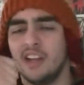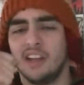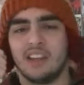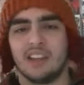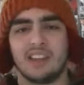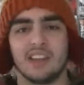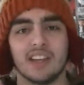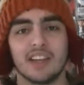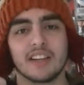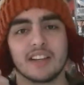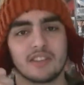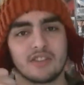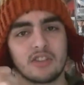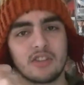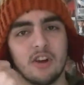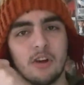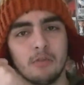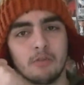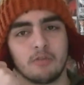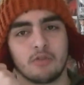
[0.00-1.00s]
things
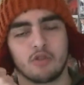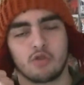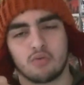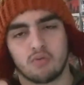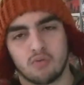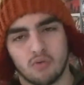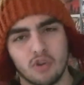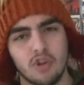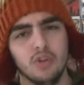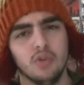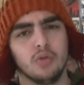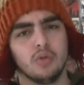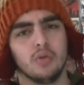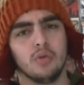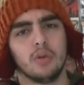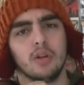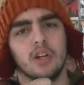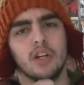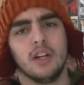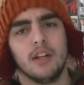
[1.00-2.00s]
come
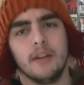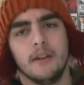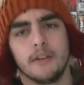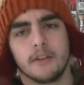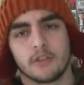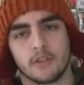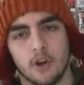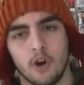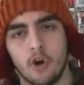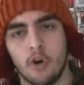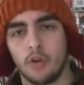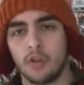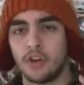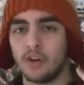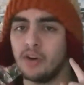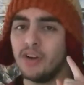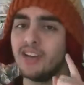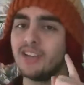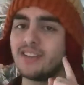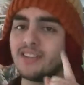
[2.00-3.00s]
true. So
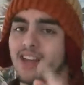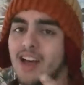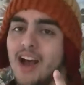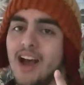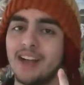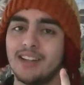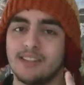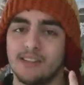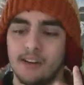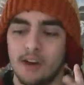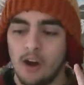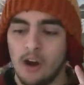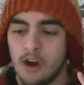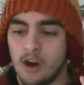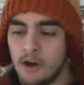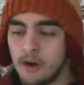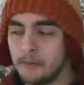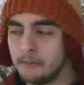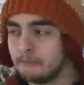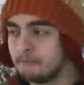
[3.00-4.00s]
there is that.
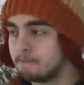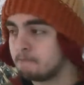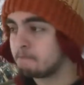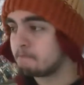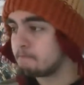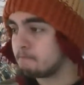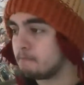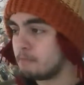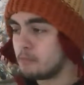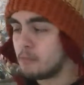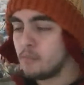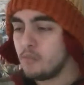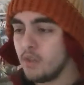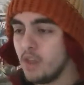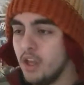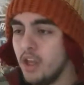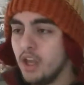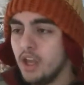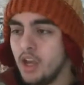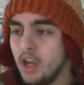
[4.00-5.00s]

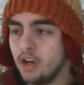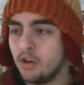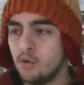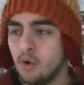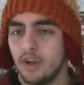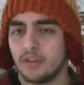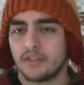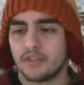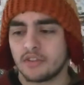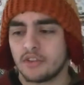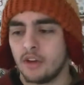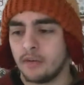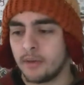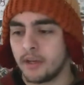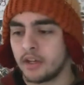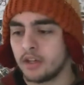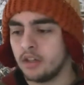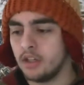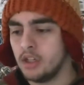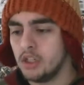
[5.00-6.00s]
And who else is
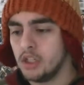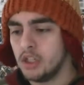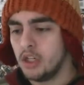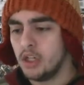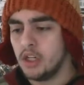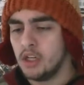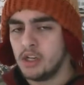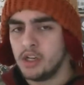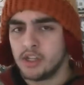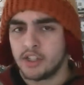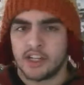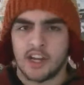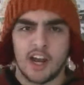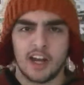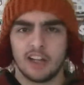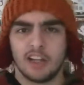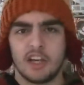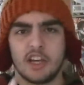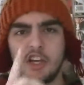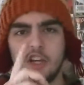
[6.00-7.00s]
coming?
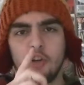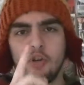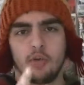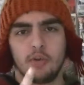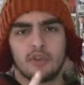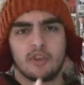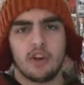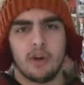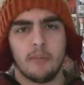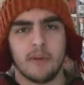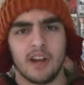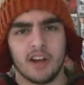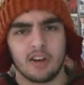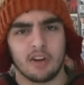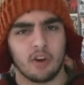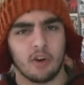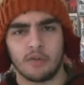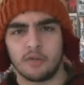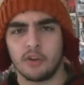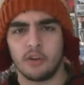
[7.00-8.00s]
Kelly Hu is coming. I
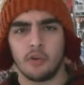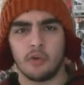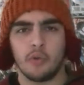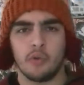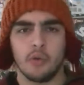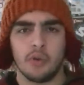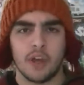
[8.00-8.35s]
don't know if you know who